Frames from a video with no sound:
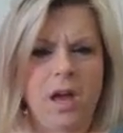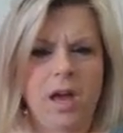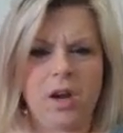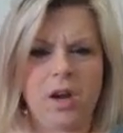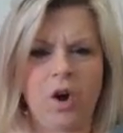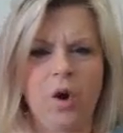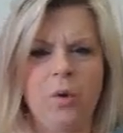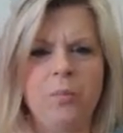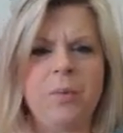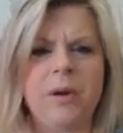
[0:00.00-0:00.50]

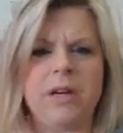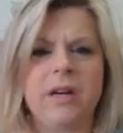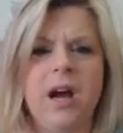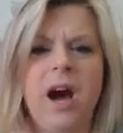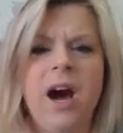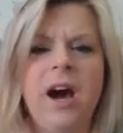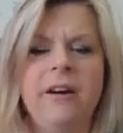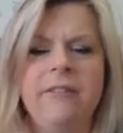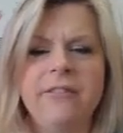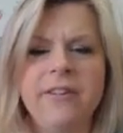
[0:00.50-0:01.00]
An open
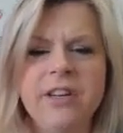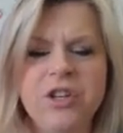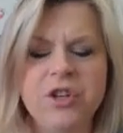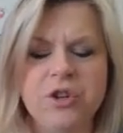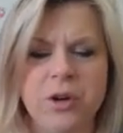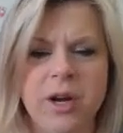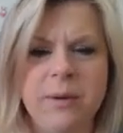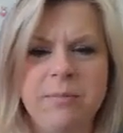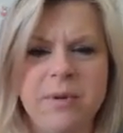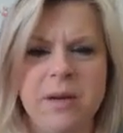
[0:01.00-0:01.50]
coffin,
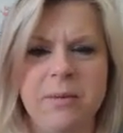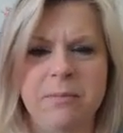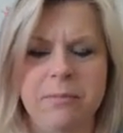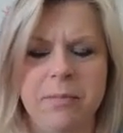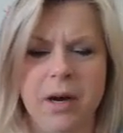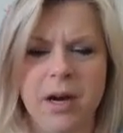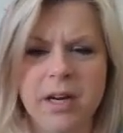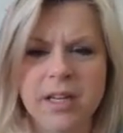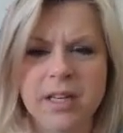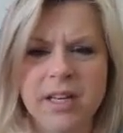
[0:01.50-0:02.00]
draped in
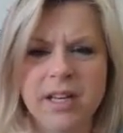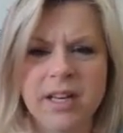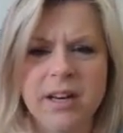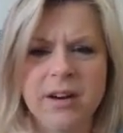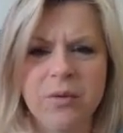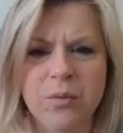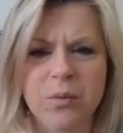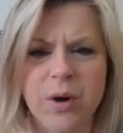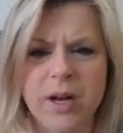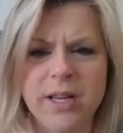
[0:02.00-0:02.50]

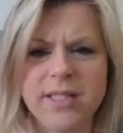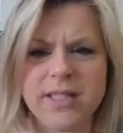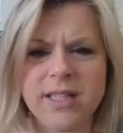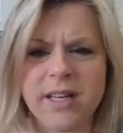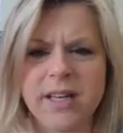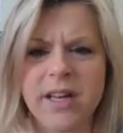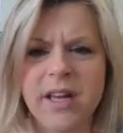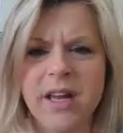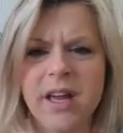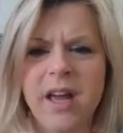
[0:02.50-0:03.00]
bunting,
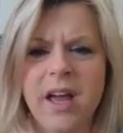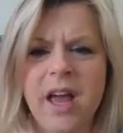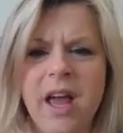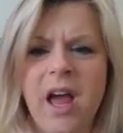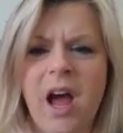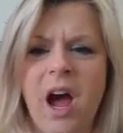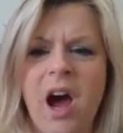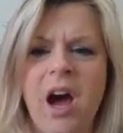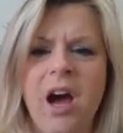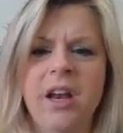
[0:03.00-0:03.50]
rested
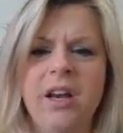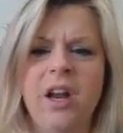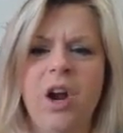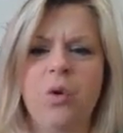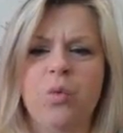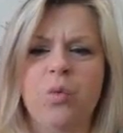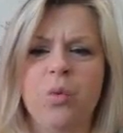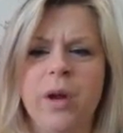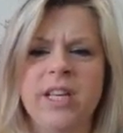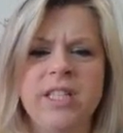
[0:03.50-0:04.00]
on
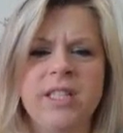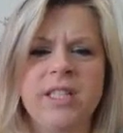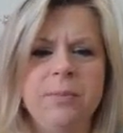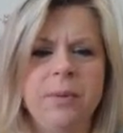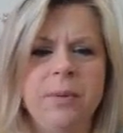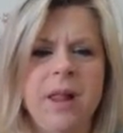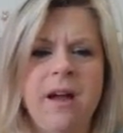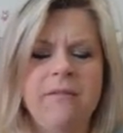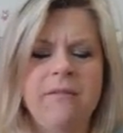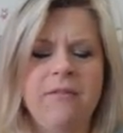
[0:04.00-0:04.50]
a raised
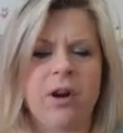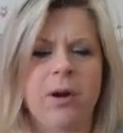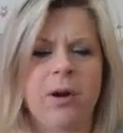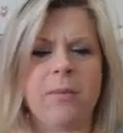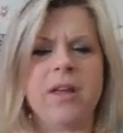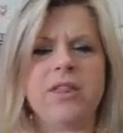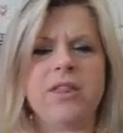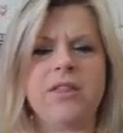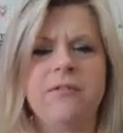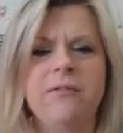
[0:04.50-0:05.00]

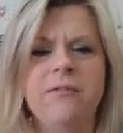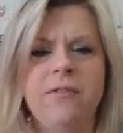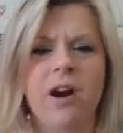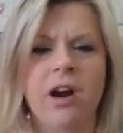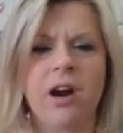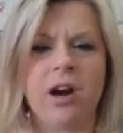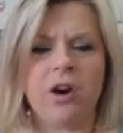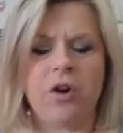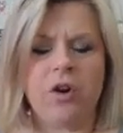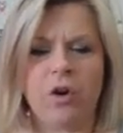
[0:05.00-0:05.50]
platform at the
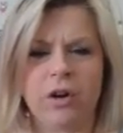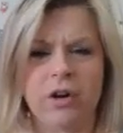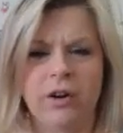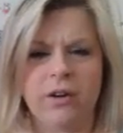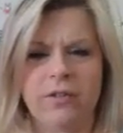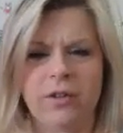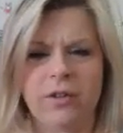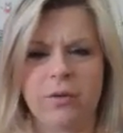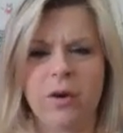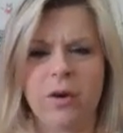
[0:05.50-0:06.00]
far corner
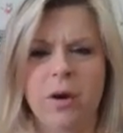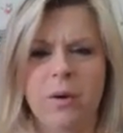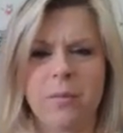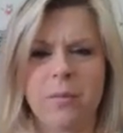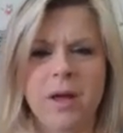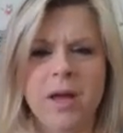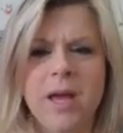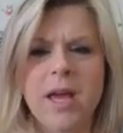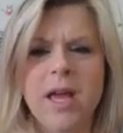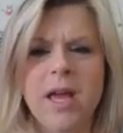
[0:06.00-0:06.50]
of the room.